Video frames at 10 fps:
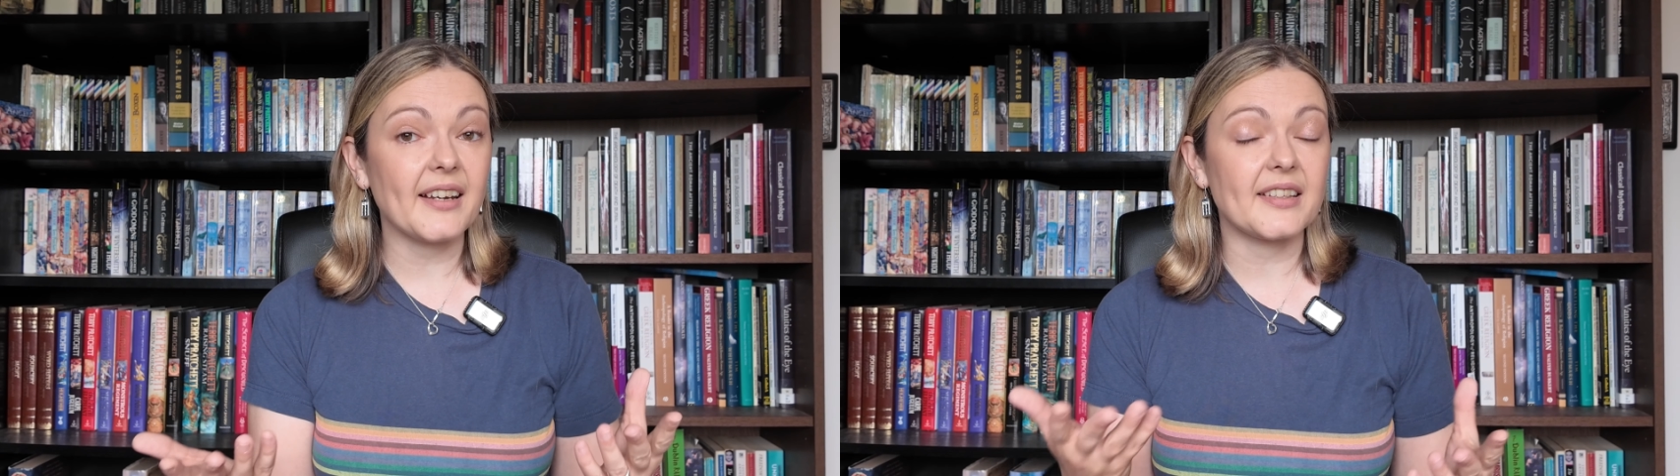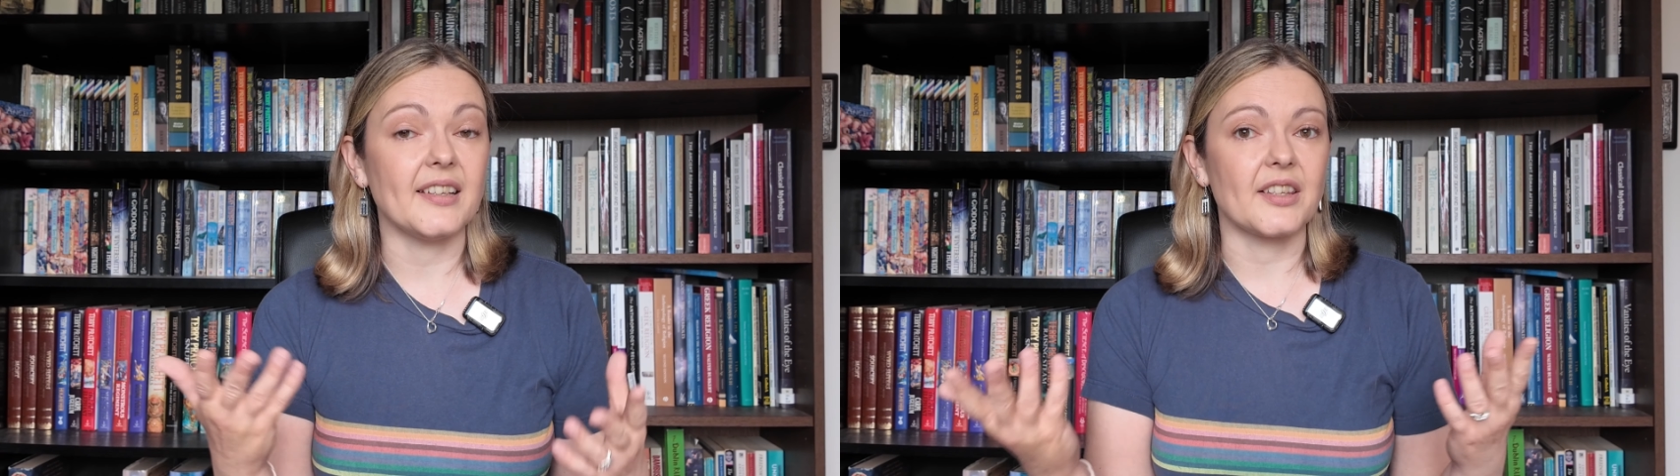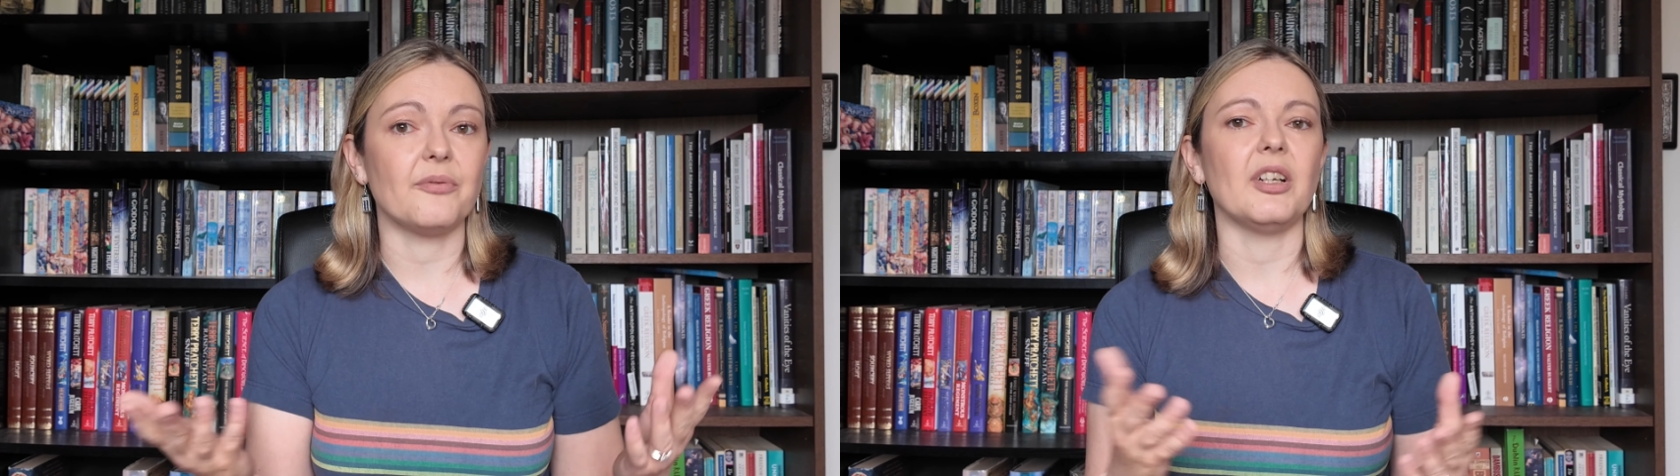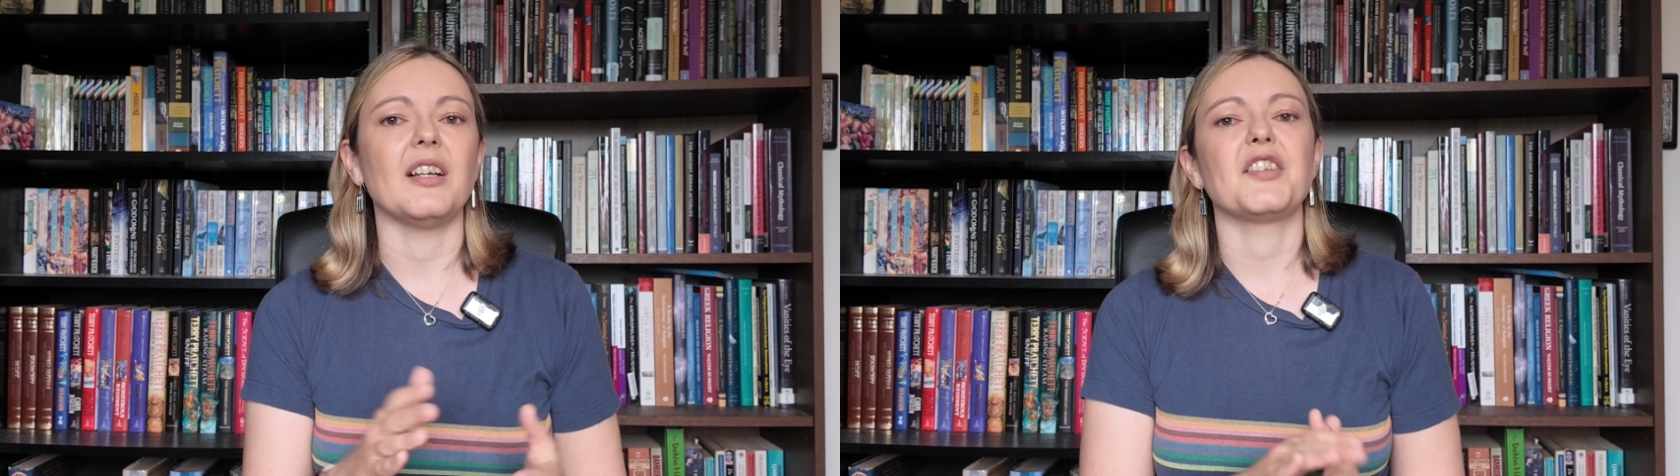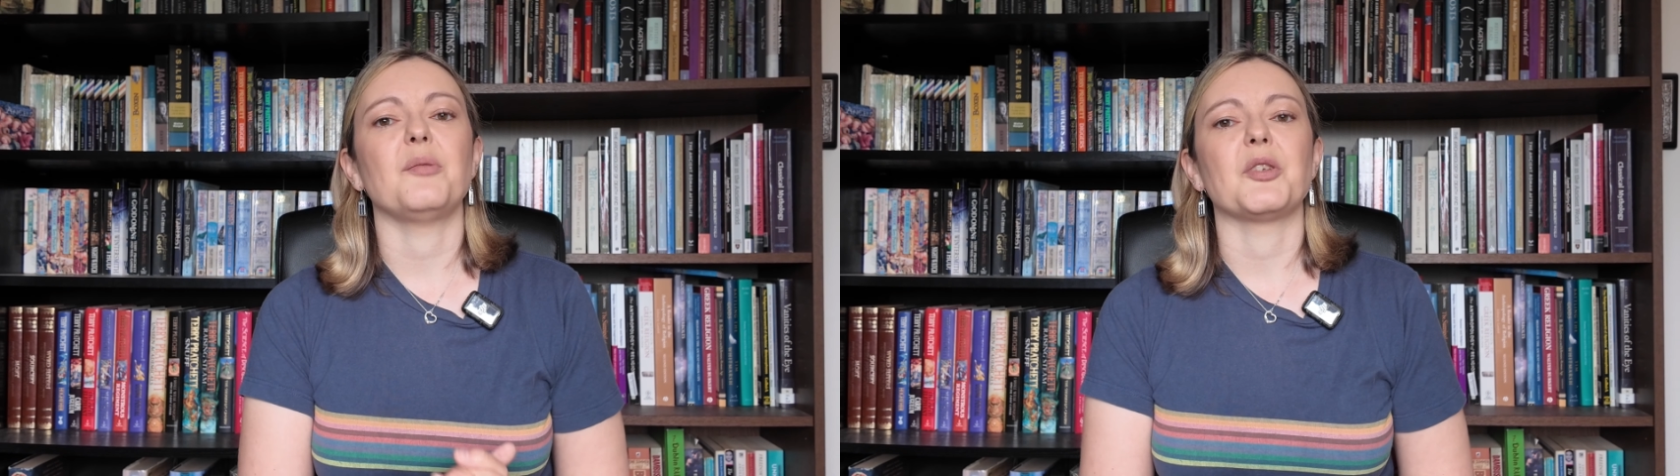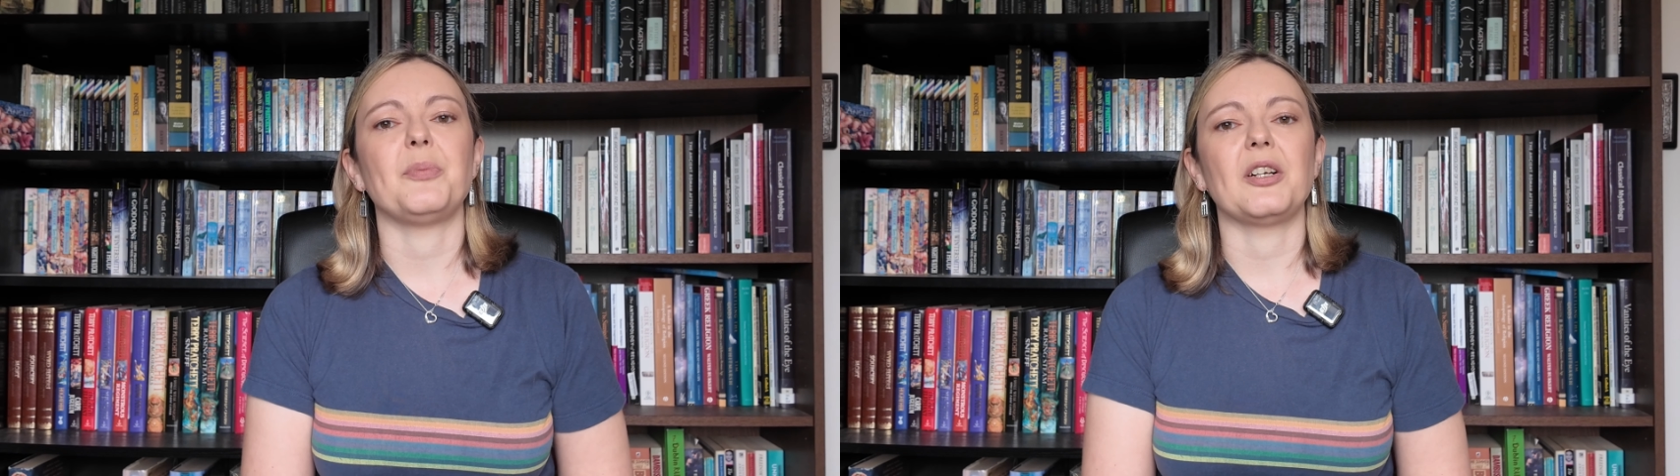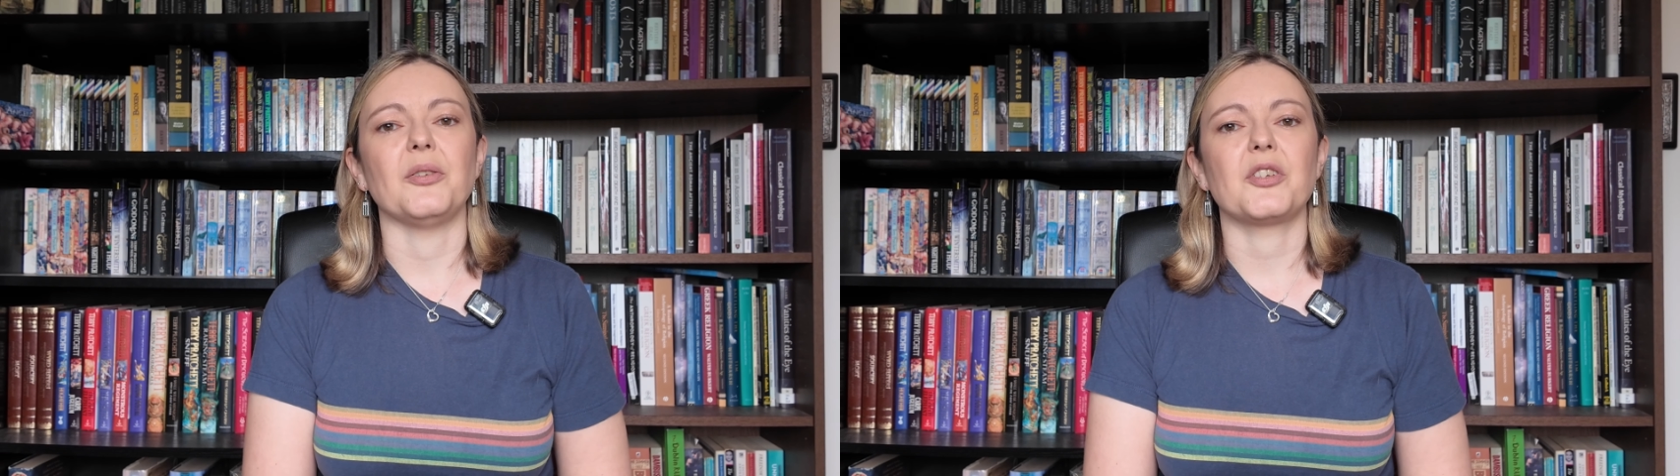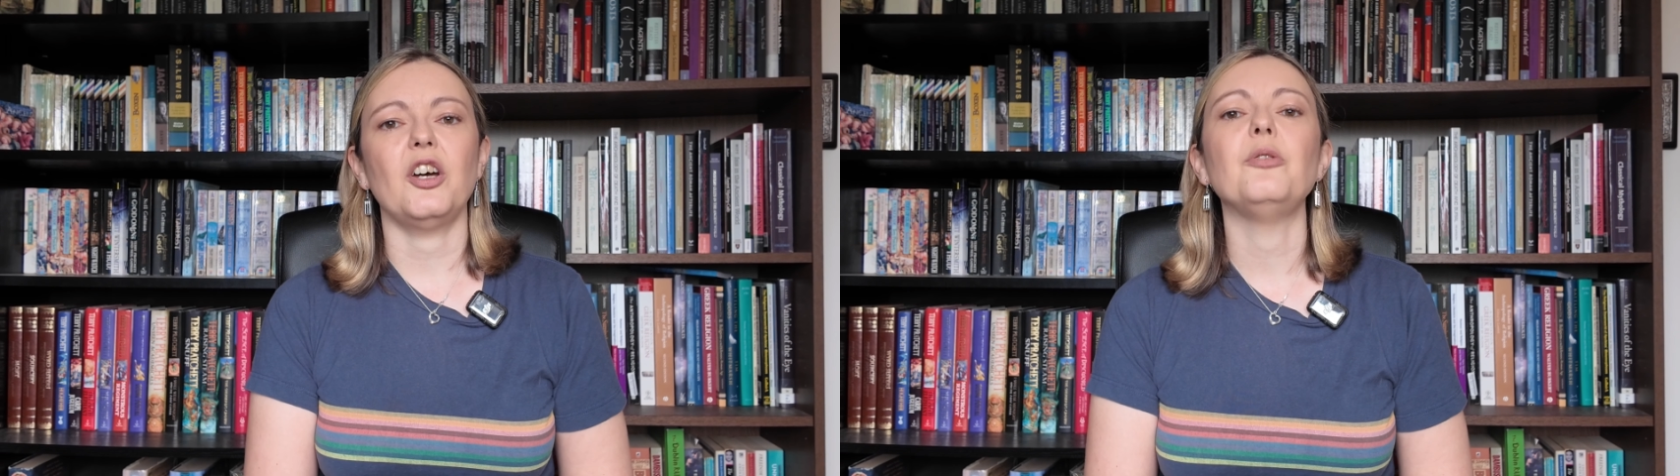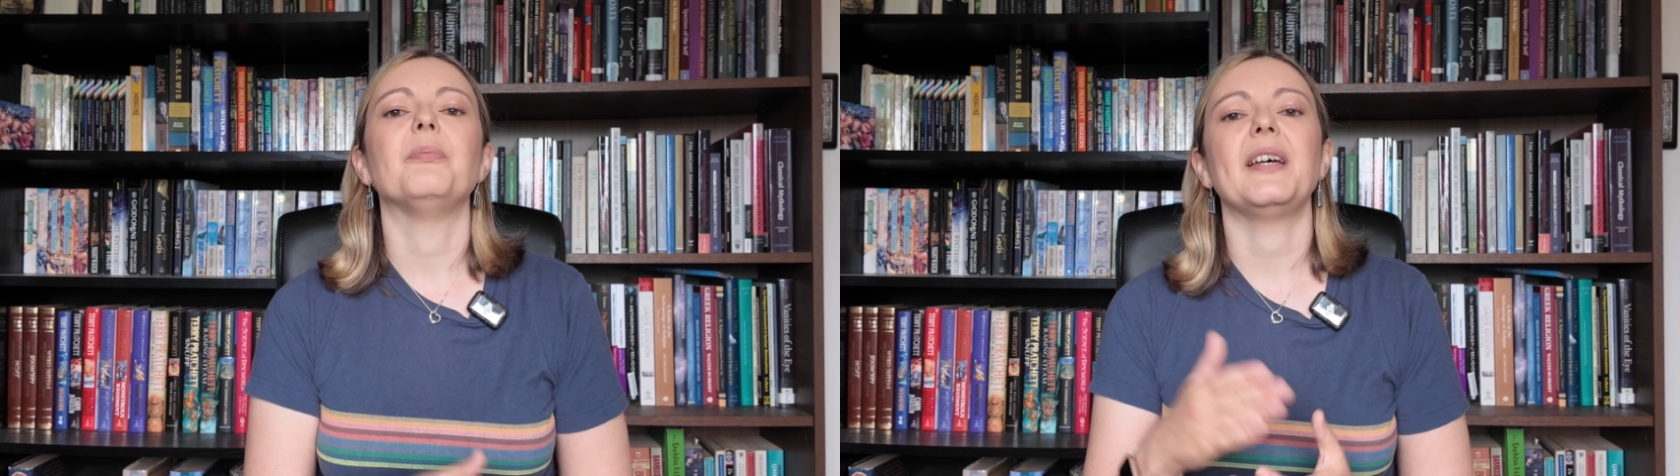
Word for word: accents and realise they must be close to home.